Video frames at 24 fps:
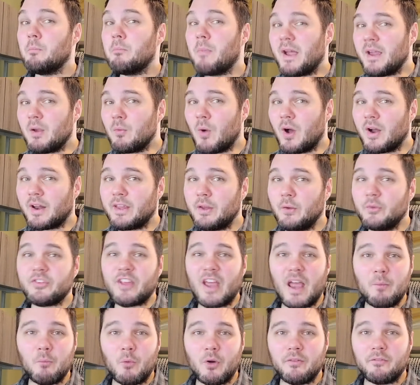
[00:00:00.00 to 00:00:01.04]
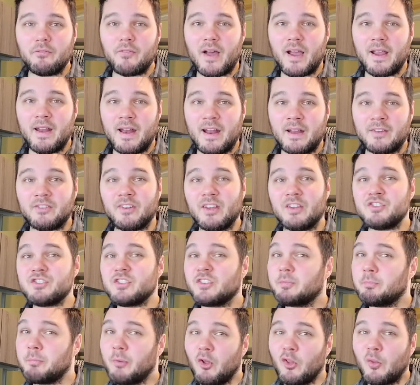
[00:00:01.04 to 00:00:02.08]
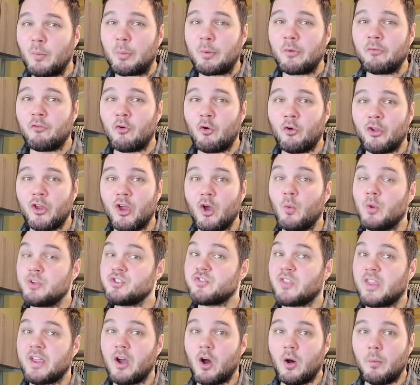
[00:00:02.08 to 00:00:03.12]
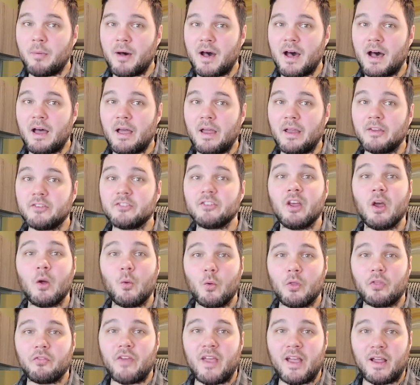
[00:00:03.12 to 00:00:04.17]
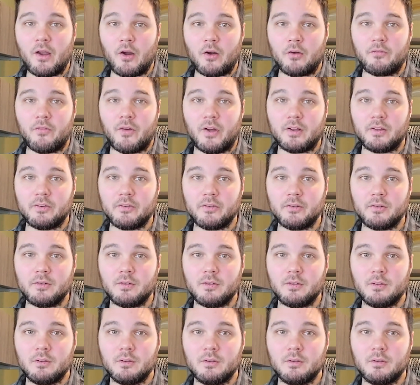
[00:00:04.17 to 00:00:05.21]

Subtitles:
you might want to use M1 Finance and just build a portfolio, which they call pies, with Vanguard funds.